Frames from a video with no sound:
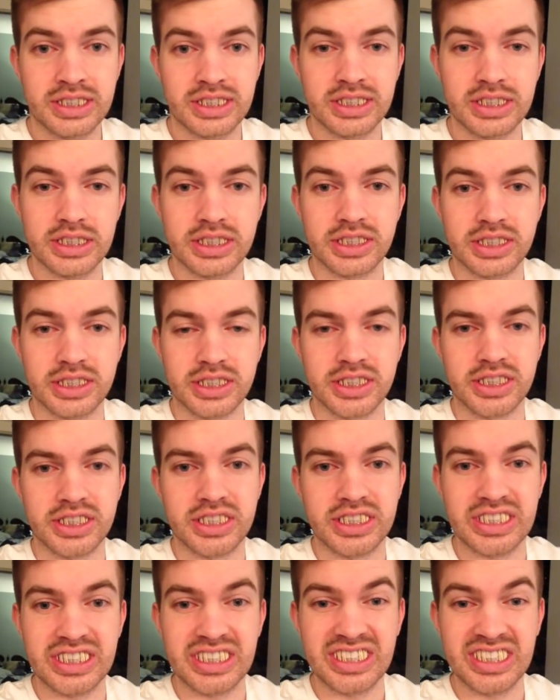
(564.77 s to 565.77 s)
Day
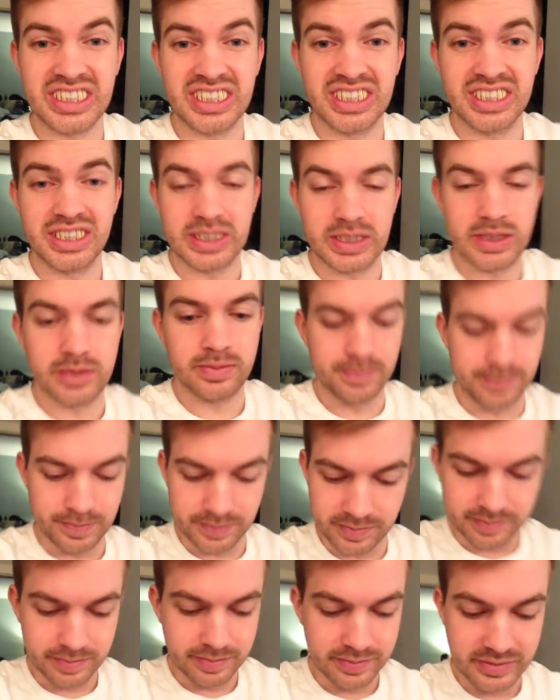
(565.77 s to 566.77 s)
13.
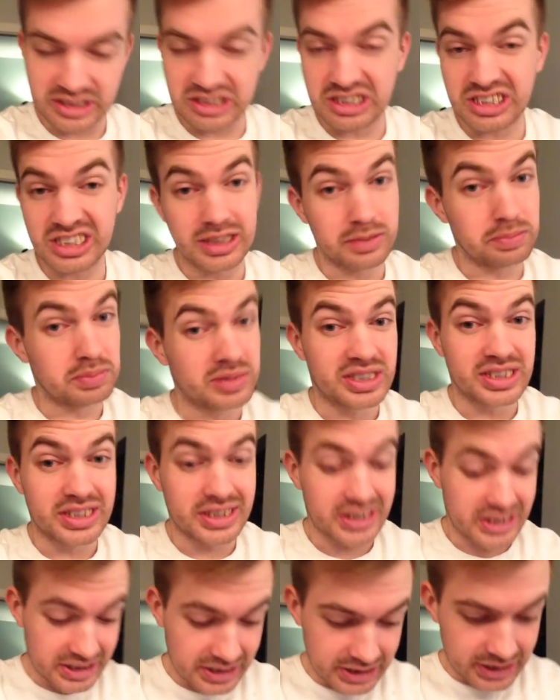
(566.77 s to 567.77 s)
Step on the
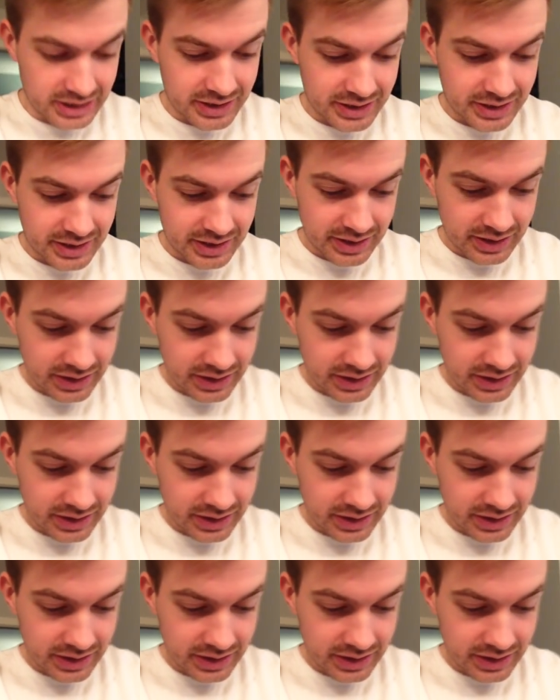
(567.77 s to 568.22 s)
scale.